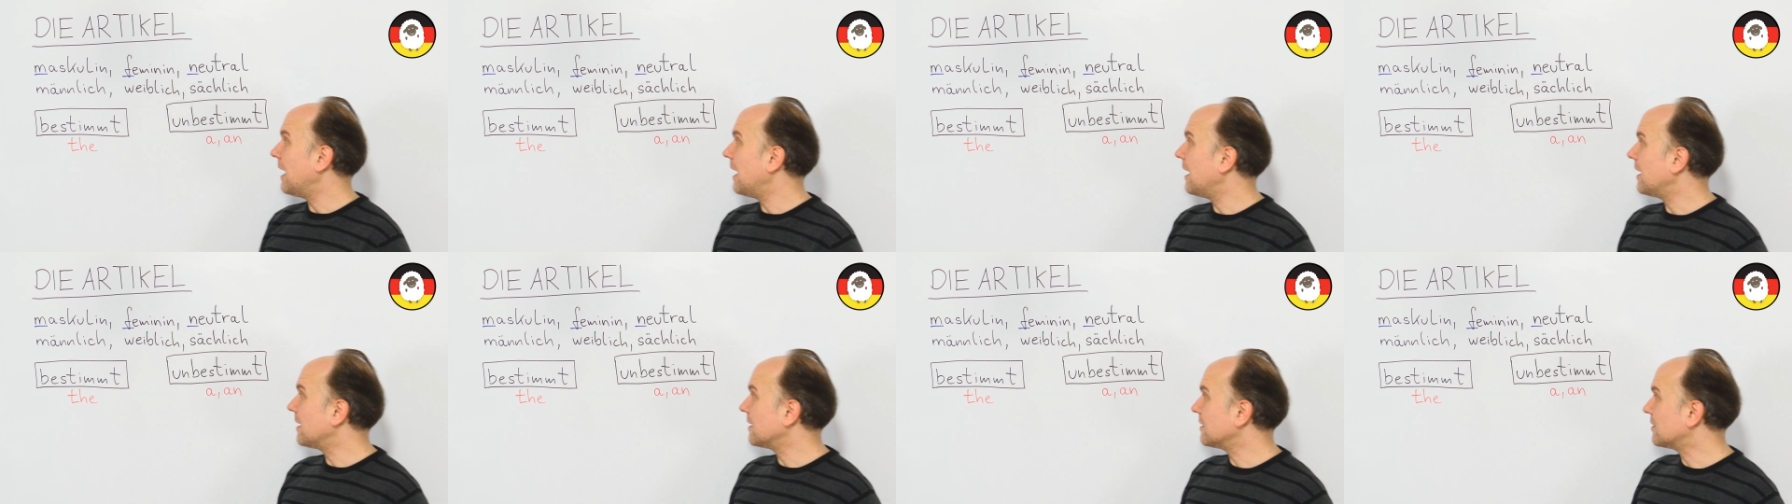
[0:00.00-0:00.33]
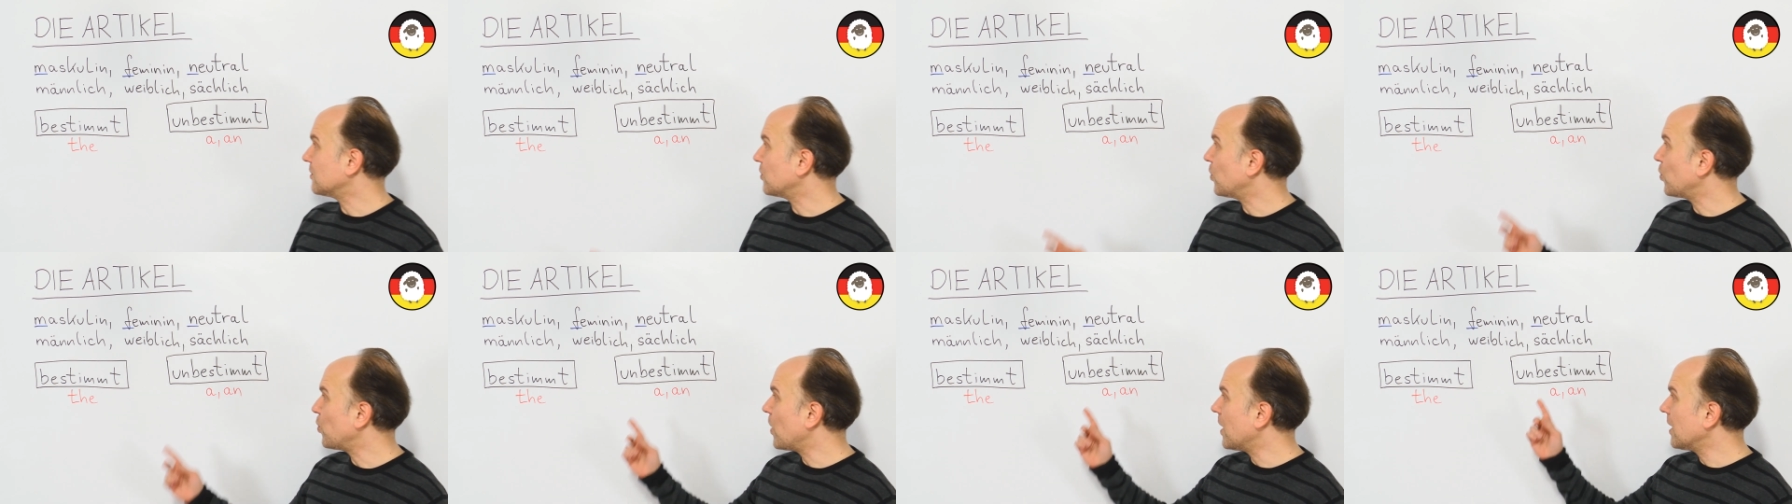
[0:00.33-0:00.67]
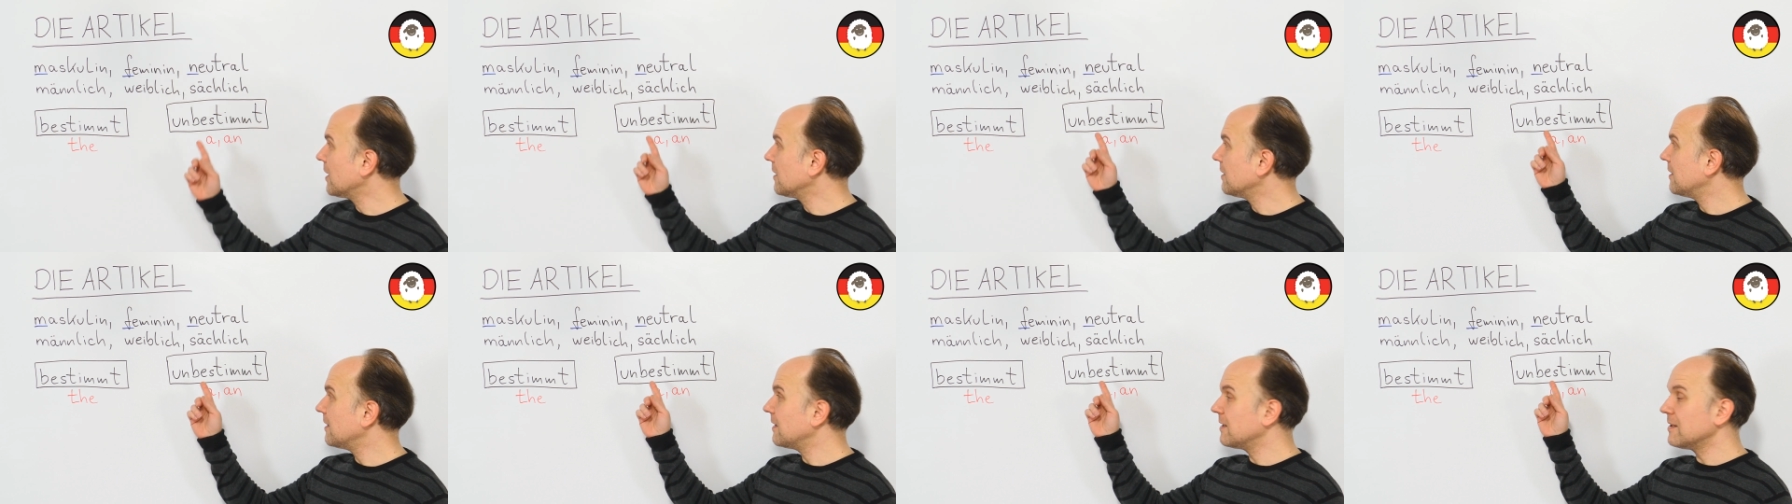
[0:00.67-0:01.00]
and
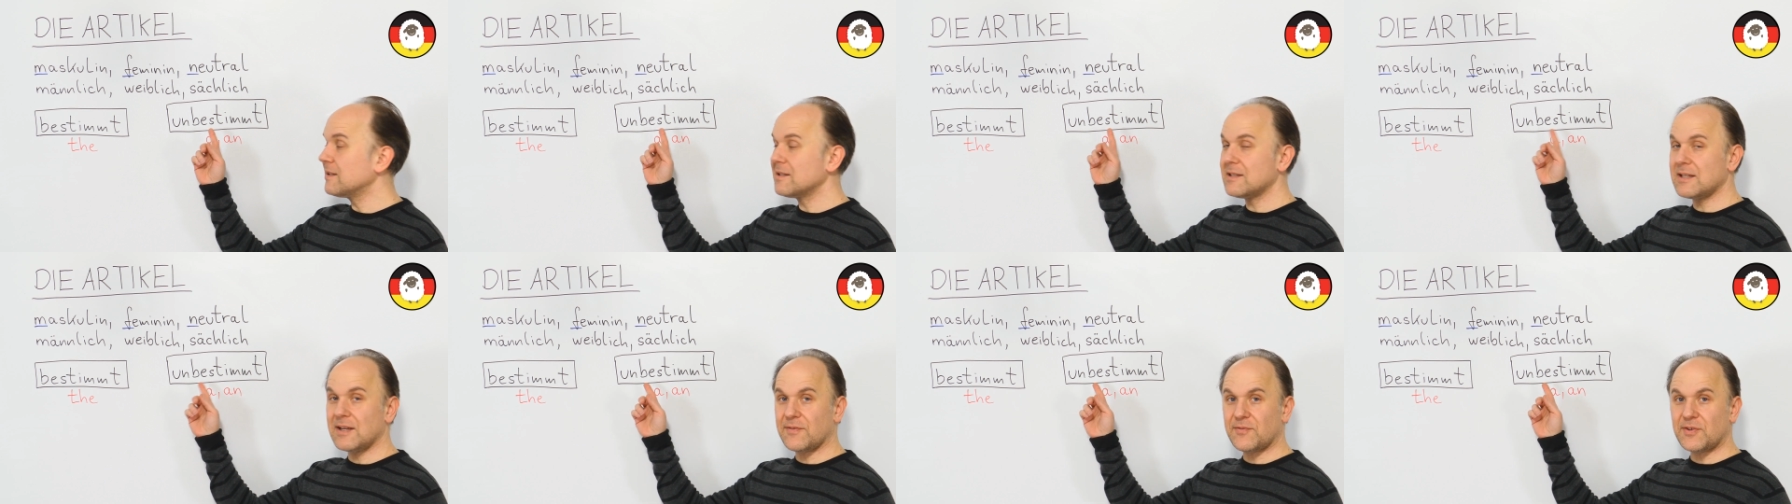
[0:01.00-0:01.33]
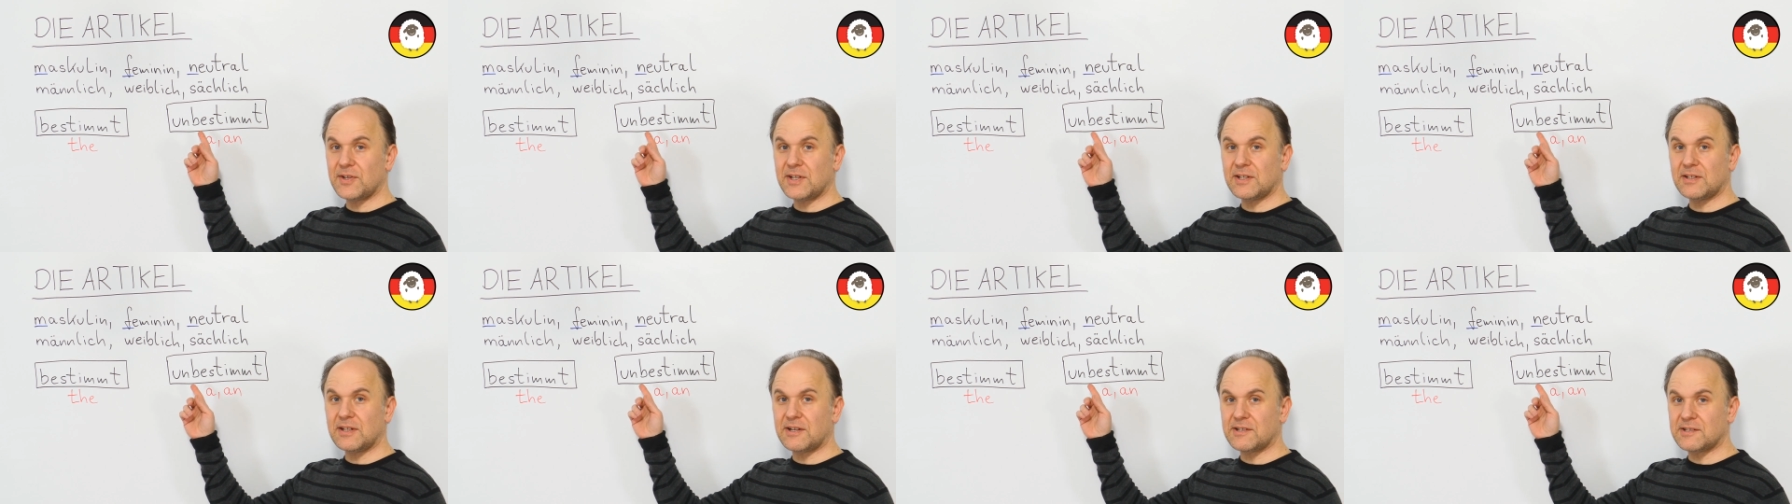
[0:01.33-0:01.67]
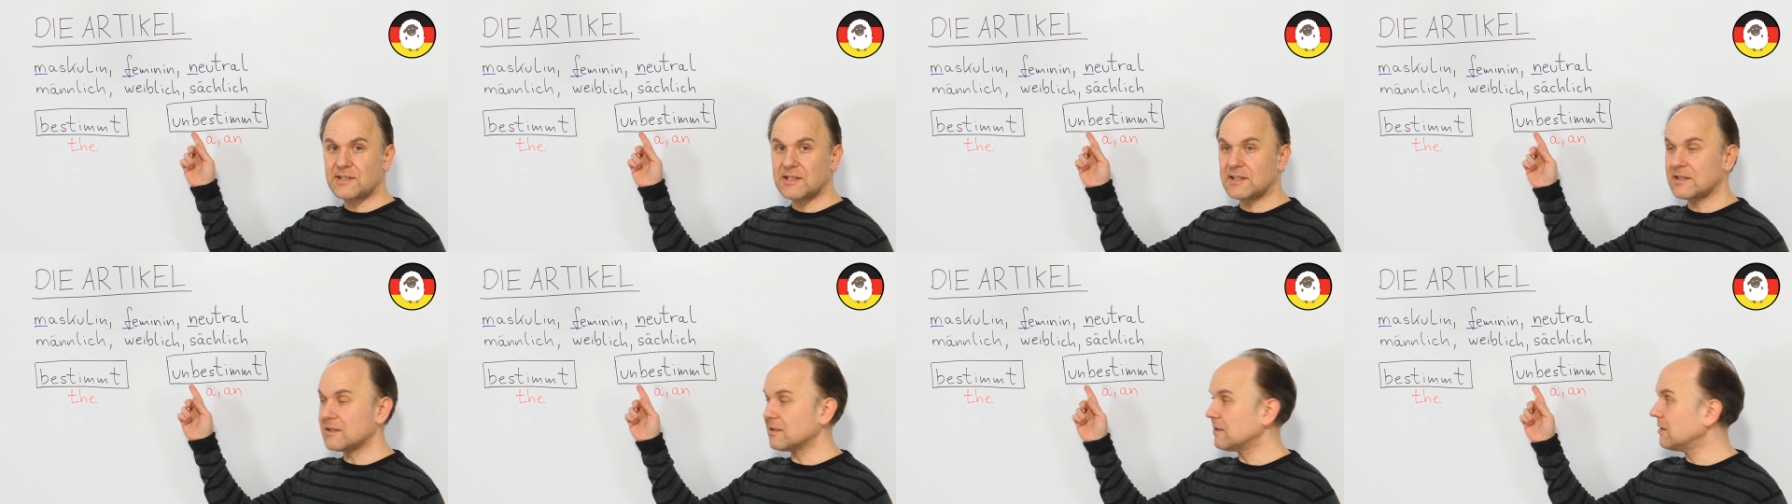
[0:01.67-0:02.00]
one indefinite
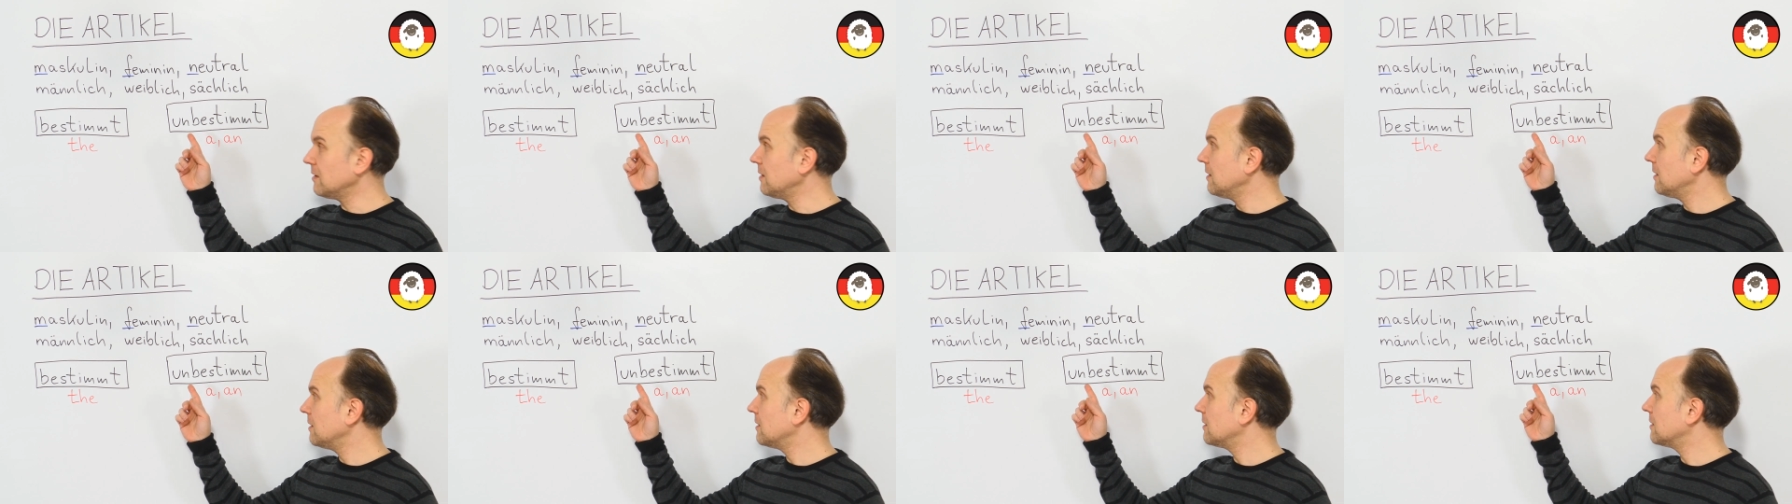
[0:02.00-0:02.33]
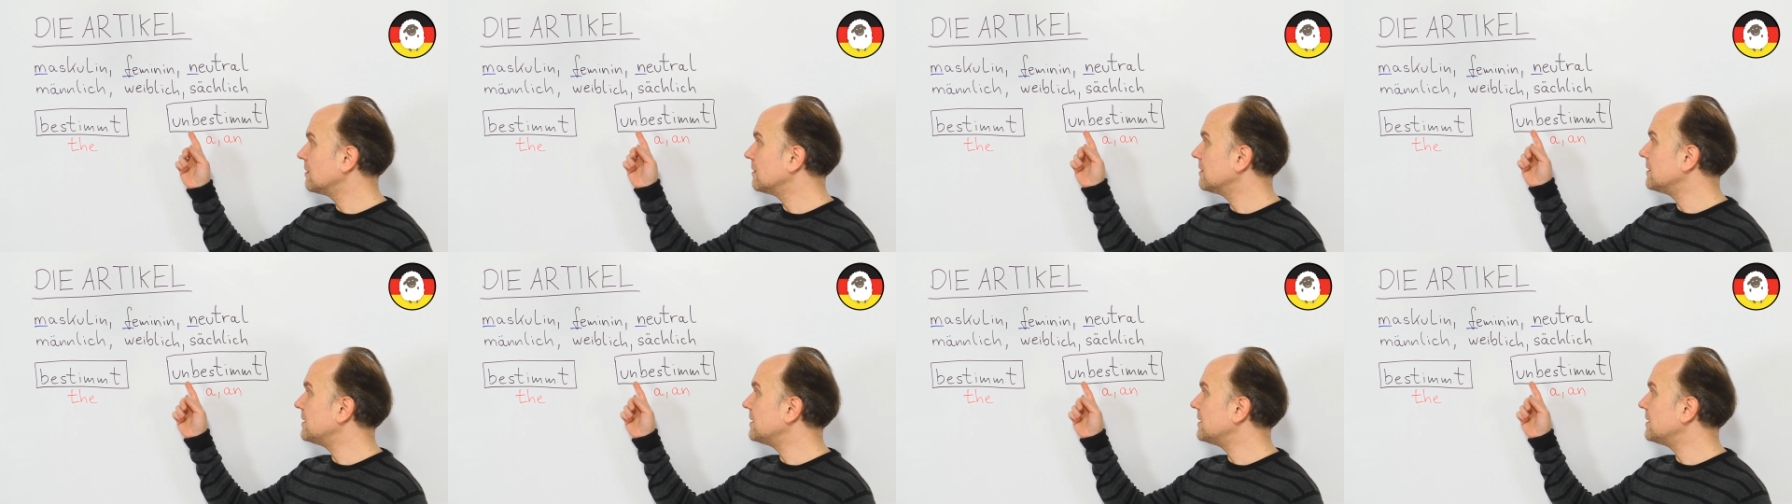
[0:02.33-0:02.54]
article,